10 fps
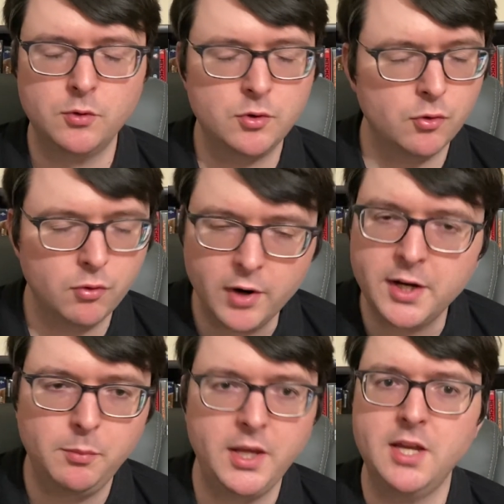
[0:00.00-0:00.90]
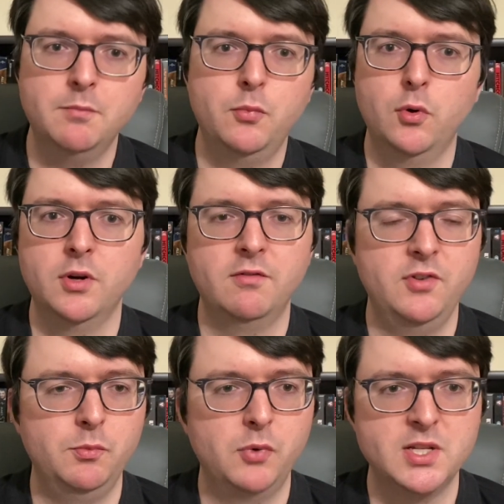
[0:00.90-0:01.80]
incredibly important
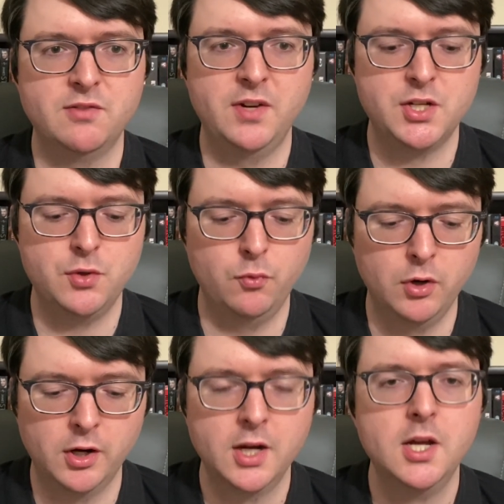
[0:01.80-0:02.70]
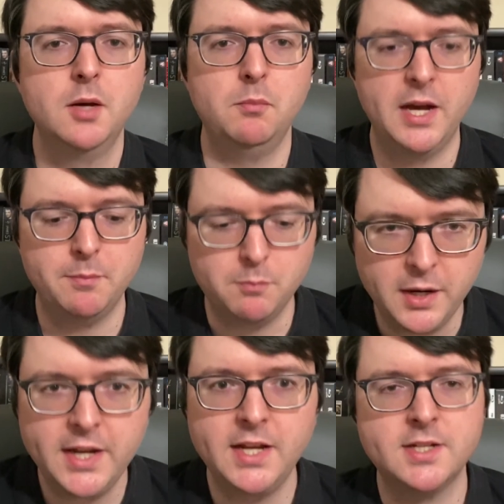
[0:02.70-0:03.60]
film preservation work by
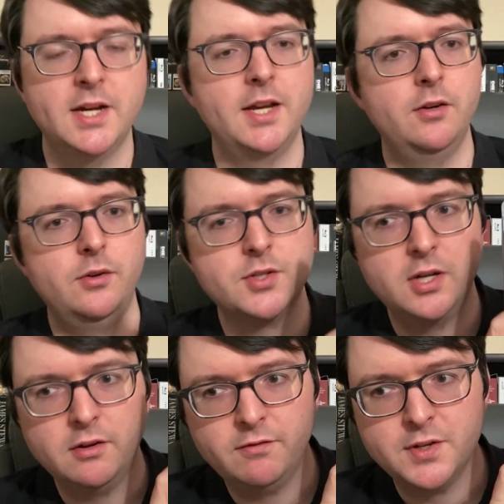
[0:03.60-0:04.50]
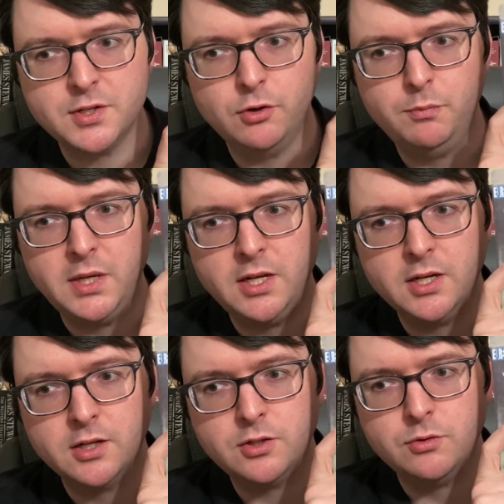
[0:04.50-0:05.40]
buying titles on physical
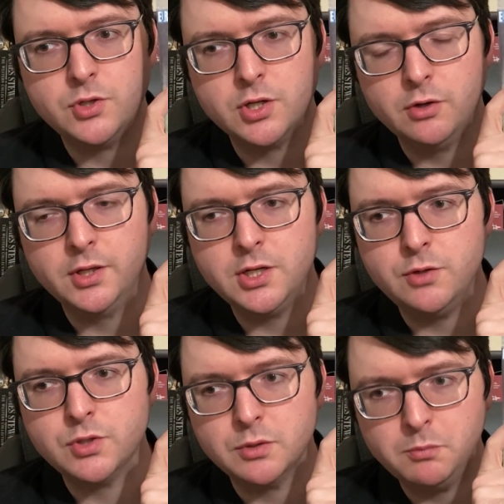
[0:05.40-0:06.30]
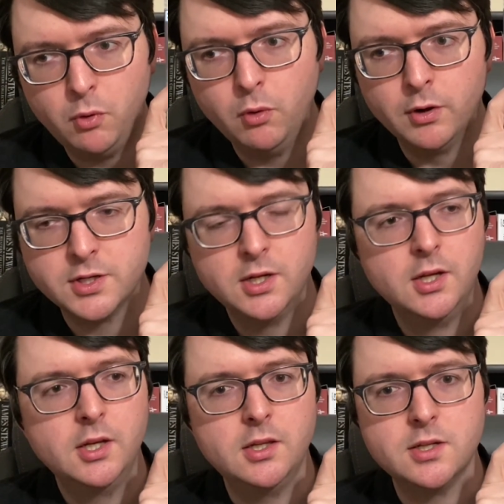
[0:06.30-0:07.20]
media to show that you support
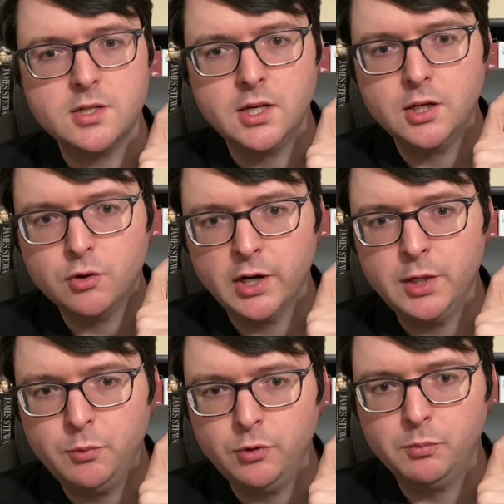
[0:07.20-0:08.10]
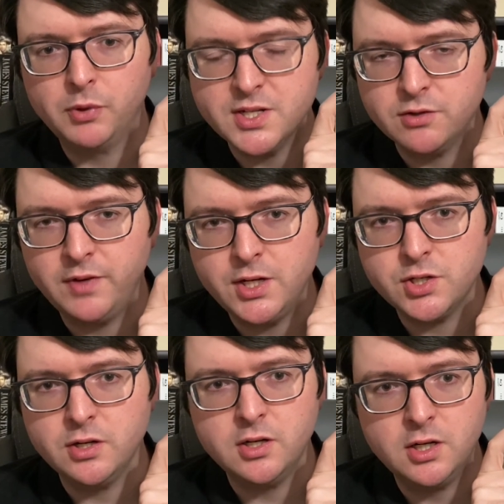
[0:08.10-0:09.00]
this incredible
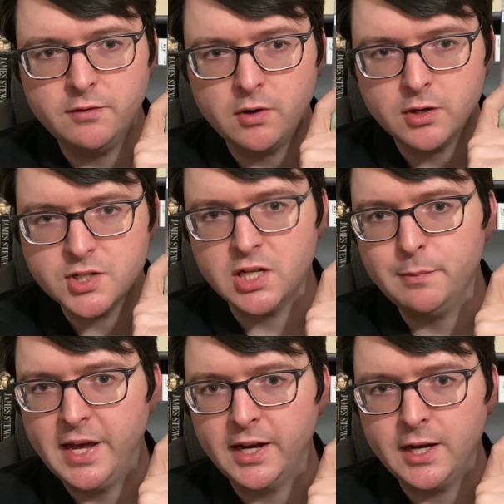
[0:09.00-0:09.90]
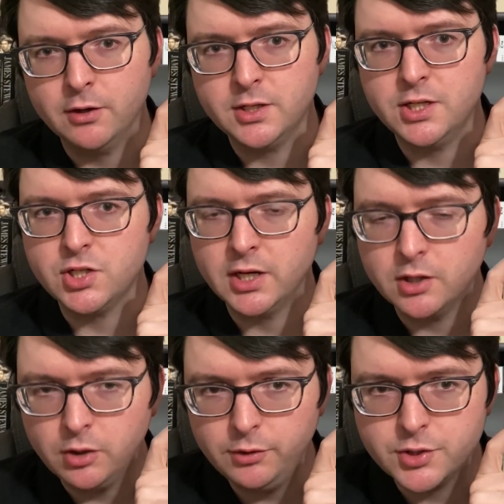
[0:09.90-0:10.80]
preservation of our cinematic heritage and
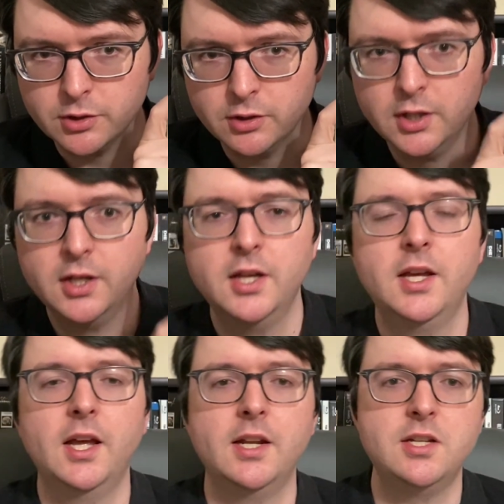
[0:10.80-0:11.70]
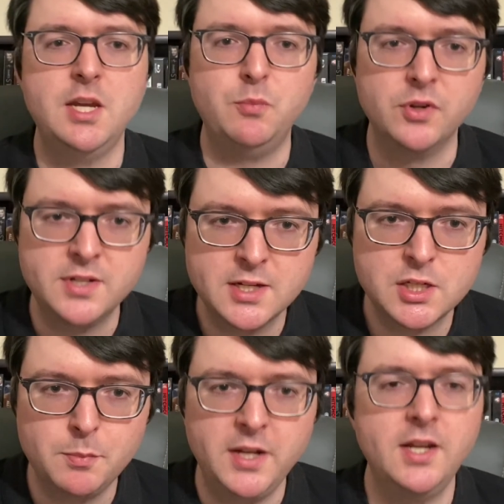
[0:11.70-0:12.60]
culture and keep your disc
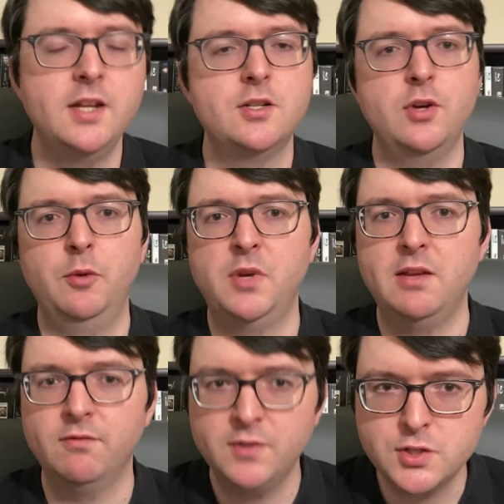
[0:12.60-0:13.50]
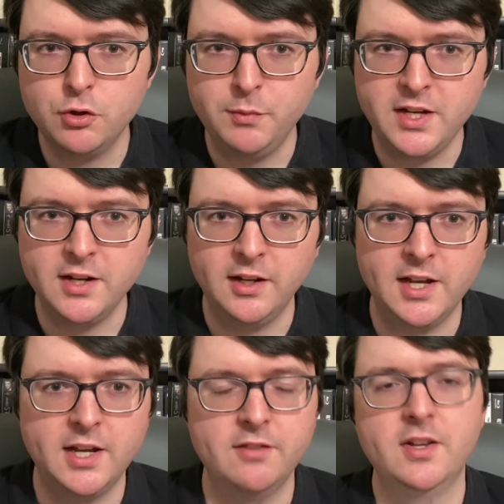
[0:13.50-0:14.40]
spinning to help keep physical media
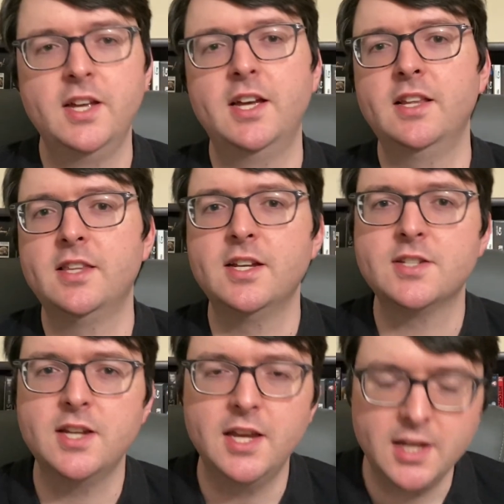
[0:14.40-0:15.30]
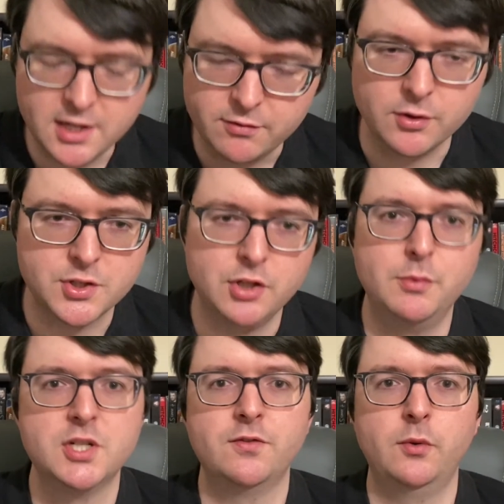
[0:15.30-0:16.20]
alive. And thanks ever so much for